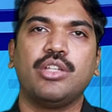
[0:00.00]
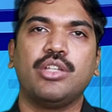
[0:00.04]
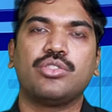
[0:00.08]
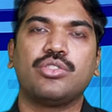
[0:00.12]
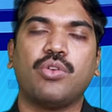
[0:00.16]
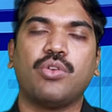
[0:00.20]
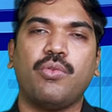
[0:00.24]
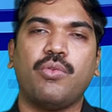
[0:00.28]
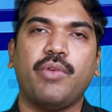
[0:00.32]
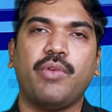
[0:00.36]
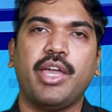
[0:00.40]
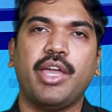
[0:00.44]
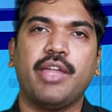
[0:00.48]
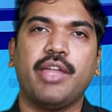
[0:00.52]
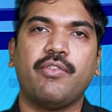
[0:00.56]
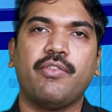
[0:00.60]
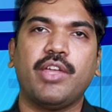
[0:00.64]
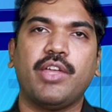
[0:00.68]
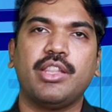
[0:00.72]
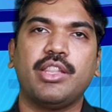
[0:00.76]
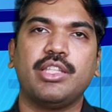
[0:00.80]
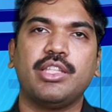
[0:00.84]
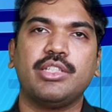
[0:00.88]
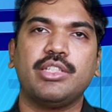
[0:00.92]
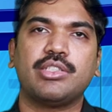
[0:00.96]
So where
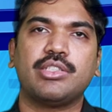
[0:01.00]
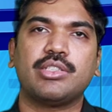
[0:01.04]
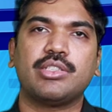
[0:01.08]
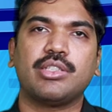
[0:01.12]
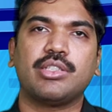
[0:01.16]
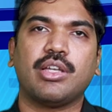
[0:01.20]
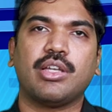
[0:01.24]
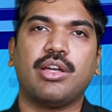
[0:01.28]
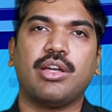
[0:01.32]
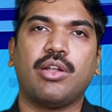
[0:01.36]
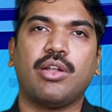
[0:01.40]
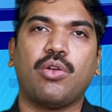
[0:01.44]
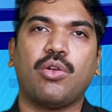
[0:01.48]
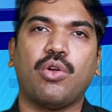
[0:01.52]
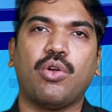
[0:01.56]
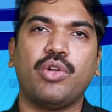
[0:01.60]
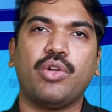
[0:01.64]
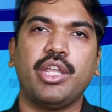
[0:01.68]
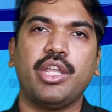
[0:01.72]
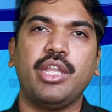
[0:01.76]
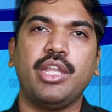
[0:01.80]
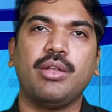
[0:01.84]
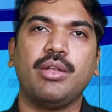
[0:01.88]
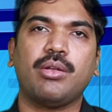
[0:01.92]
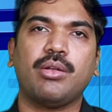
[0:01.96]
when this
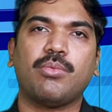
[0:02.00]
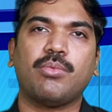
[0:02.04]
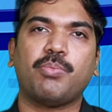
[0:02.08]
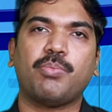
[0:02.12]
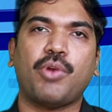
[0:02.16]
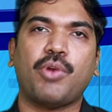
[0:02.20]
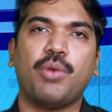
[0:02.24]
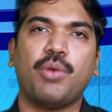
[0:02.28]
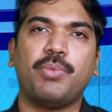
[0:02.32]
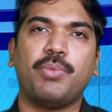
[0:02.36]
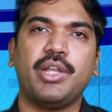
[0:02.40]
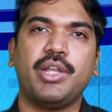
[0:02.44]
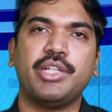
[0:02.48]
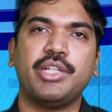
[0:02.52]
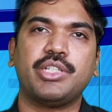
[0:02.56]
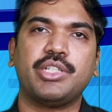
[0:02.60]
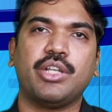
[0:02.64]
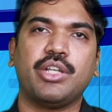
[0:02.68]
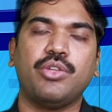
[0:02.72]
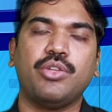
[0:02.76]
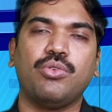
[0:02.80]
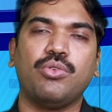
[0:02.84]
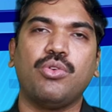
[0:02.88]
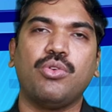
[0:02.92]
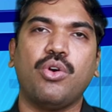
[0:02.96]
routine
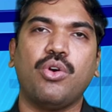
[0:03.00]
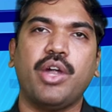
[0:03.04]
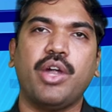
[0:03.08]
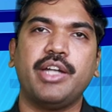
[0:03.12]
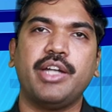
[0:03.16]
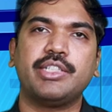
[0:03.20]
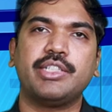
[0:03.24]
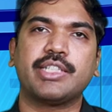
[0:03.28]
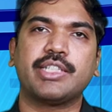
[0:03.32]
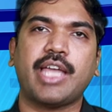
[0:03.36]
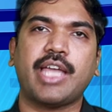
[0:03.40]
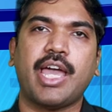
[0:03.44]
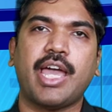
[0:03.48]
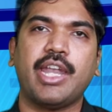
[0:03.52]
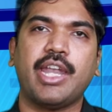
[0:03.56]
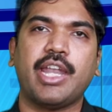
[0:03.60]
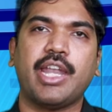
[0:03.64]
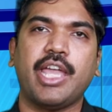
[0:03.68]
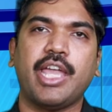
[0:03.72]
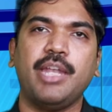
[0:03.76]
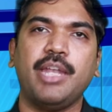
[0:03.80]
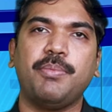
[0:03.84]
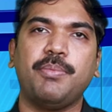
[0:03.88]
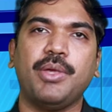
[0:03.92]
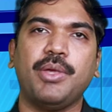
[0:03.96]
population, you go and scan
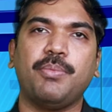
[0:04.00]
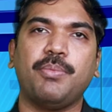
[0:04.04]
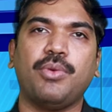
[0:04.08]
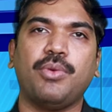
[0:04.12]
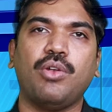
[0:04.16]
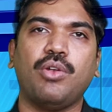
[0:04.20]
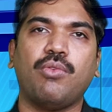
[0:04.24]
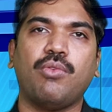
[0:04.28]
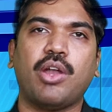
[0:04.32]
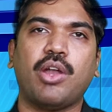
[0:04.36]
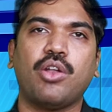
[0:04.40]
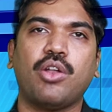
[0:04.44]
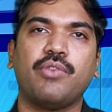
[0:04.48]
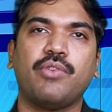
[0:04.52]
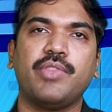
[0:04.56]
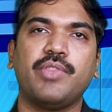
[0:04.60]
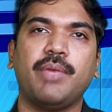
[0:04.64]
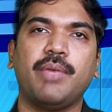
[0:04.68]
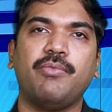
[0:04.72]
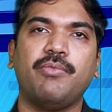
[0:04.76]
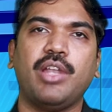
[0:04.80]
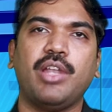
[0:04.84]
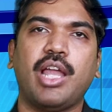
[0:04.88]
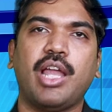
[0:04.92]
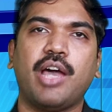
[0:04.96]
9 people, one of
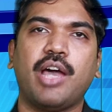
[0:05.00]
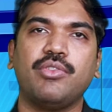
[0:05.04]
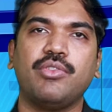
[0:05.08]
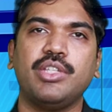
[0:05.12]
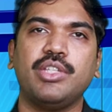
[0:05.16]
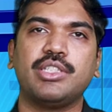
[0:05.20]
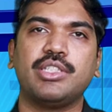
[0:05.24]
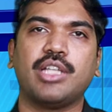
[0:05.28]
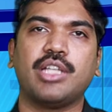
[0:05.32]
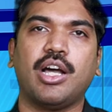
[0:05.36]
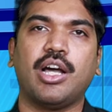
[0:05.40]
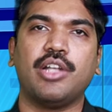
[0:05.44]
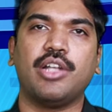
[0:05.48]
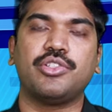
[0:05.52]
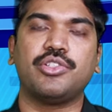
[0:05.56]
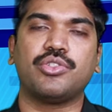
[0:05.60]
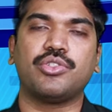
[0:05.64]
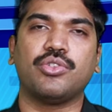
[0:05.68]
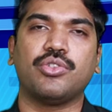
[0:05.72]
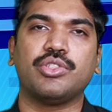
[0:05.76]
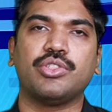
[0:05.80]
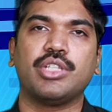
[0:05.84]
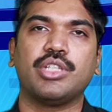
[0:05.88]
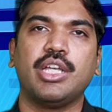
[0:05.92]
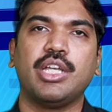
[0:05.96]
them will have these
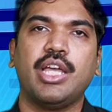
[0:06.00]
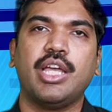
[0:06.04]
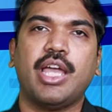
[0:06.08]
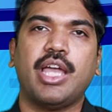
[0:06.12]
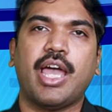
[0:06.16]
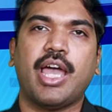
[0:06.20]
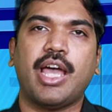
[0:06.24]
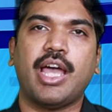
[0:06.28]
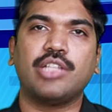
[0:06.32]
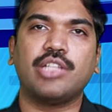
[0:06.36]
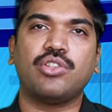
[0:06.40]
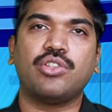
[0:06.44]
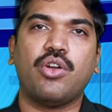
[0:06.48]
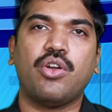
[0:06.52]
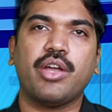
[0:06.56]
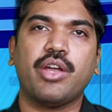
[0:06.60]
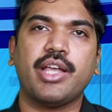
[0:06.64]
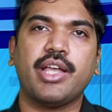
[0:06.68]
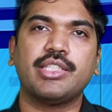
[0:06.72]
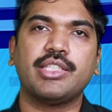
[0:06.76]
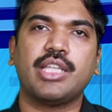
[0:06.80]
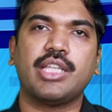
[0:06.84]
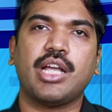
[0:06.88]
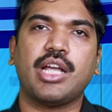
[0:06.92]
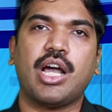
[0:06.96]
gallstones. As long
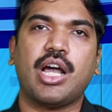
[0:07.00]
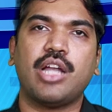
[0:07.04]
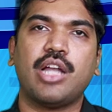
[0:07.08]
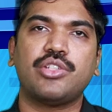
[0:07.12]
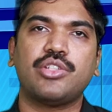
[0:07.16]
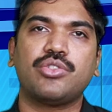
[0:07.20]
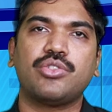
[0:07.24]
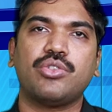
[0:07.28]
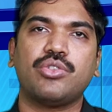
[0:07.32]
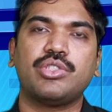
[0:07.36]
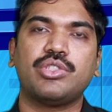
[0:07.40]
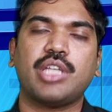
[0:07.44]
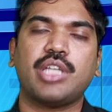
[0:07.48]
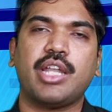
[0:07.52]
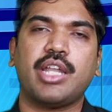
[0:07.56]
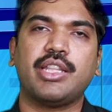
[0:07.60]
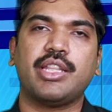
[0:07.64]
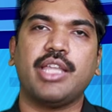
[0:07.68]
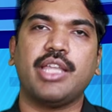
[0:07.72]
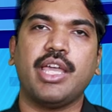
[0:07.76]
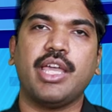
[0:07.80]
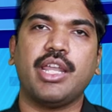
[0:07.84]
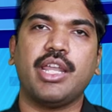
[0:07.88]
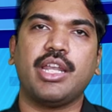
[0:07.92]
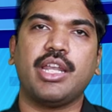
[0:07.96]
as the gallstones are
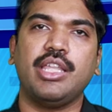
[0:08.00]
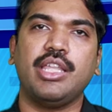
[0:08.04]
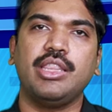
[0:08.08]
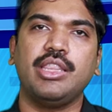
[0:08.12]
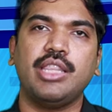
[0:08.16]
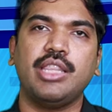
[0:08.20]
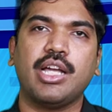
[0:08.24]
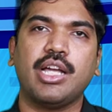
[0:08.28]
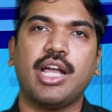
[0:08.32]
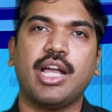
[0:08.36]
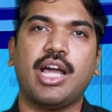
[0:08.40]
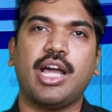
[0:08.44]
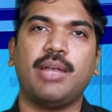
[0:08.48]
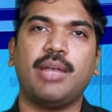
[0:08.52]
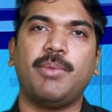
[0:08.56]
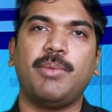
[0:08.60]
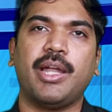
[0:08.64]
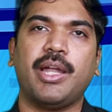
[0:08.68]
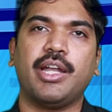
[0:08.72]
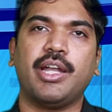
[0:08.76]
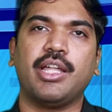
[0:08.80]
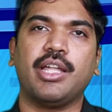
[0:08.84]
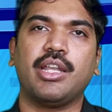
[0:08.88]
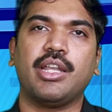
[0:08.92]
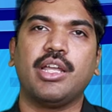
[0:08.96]
there in the
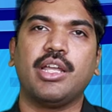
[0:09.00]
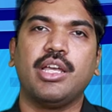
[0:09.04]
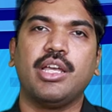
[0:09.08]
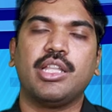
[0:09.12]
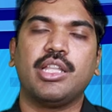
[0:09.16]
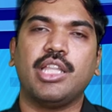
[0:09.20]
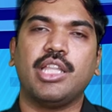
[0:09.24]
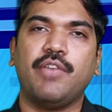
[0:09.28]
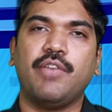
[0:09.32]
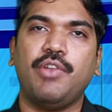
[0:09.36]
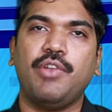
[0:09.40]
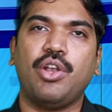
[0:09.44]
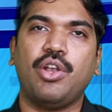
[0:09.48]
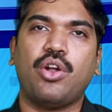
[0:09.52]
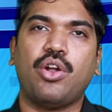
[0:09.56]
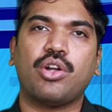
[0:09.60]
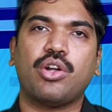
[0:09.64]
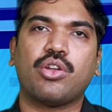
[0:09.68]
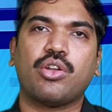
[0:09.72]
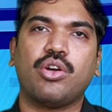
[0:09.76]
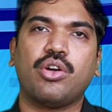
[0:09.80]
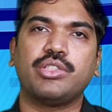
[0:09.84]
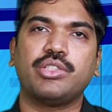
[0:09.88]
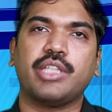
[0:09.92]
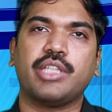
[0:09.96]
gallbladder, they will
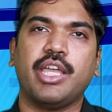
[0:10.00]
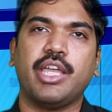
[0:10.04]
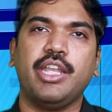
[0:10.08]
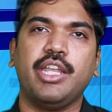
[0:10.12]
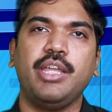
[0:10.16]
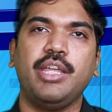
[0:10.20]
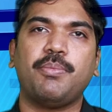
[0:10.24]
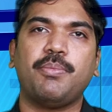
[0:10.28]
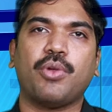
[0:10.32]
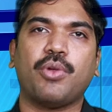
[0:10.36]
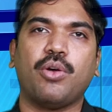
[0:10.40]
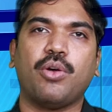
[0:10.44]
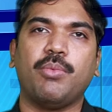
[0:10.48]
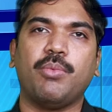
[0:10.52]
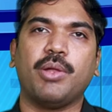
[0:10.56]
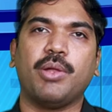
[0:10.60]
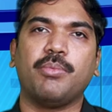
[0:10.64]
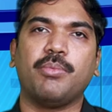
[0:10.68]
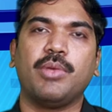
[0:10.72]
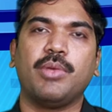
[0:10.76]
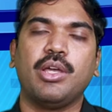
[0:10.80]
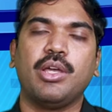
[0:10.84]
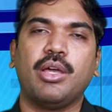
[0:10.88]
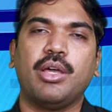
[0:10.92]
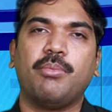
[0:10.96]
not cause any
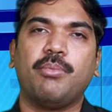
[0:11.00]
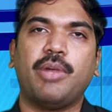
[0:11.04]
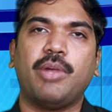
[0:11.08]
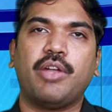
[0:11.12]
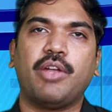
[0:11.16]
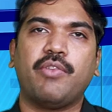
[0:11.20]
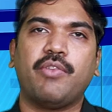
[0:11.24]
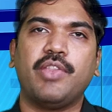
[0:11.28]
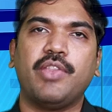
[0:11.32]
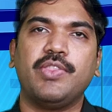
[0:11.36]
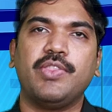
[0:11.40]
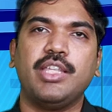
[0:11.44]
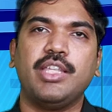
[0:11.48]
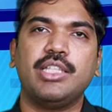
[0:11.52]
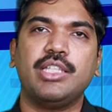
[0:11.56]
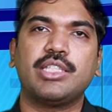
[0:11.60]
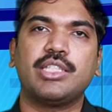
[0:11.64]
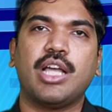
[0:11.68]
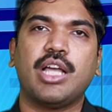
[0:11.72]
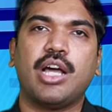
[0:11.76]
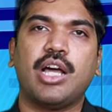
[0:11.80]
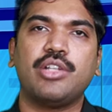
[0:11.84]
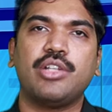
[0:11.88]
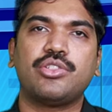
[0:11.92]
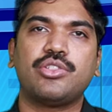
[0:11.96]
problem. But when these
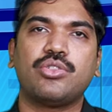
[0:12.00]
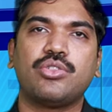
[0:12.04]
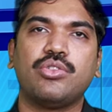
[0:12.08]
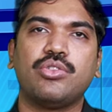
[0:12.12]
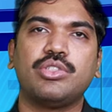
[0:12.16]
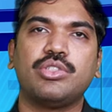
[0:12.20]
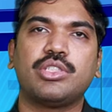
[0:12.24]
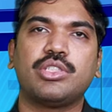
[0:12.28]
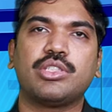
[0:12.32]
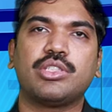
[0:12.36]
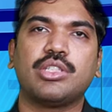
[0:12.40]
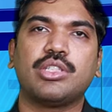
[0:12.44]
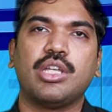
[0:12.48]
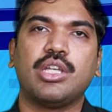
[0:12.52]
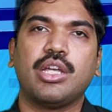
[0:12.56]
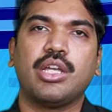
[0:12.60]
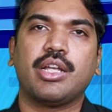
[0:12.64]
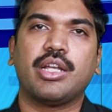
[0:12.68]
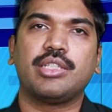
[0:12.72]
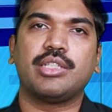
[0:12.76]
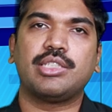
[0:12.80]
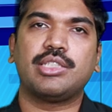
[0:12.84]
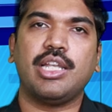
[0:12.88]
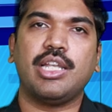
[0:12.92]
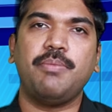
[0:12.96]
gallstones
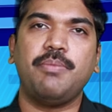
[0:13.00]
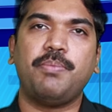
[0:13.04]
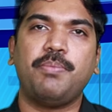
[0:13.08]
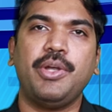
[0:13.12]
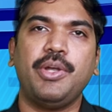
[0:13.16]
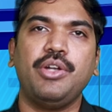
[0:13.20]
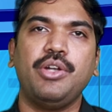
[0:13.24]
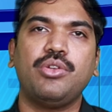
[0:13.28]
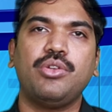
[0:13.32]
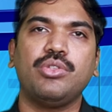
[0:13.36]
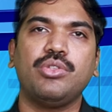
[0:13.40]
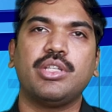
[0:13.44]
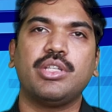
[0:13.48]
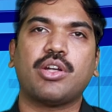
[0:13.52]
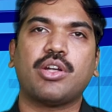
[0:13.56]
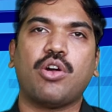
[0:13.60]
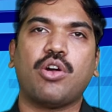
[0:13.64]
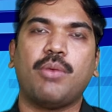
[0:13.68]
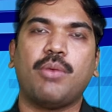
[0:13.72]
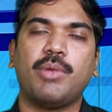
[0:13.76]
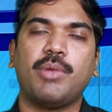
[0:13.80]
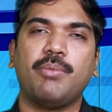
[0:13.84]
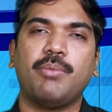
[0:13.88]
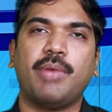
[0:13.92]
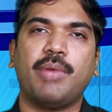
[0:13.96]
slip into the
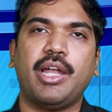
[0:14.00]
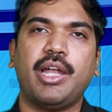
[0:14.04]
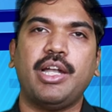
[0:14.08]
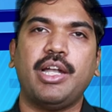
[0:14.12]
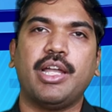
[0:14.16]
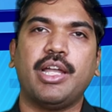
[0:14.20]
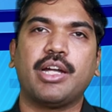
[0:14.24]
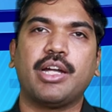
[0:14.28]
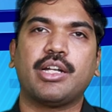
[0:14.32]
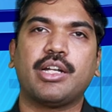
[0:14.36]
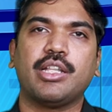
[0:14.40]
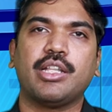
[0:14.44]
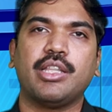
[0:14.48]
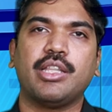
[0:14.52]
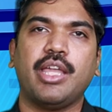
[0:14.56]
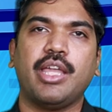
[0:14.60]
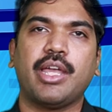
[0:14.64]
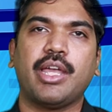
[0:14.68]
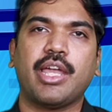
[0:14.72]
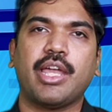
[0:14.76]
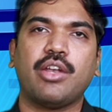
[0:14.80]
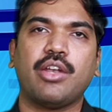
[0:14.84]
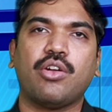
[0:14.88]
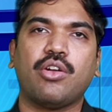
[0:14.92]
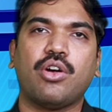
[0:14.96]
common bile duct, they
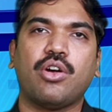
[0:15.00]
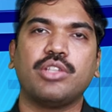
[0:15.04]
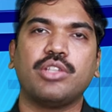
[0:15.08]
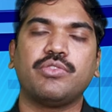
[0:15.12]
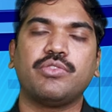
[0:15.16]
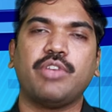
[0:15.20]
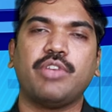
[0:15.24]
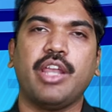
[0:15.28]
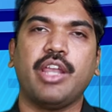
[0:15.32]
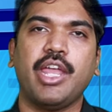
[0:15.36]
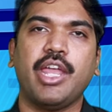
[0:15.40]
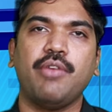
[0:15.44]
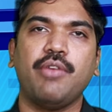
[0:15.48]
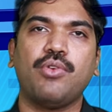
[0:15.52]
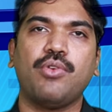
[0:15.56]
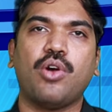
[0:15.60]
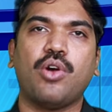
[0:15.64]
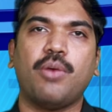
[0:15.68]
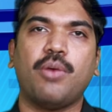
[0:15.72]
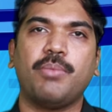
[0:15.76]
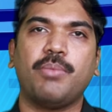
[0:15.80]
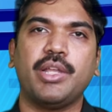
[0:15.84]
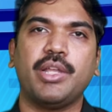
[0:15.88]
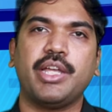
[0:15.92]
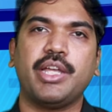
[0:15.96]
can cause grave
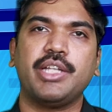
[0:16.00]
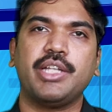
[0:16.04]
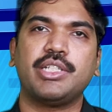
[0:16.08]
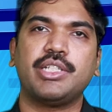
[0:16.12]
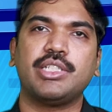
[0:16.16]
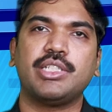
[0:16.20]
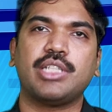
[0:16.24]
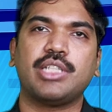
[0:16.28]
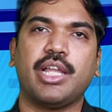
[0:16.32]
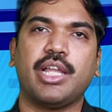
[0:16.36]
complications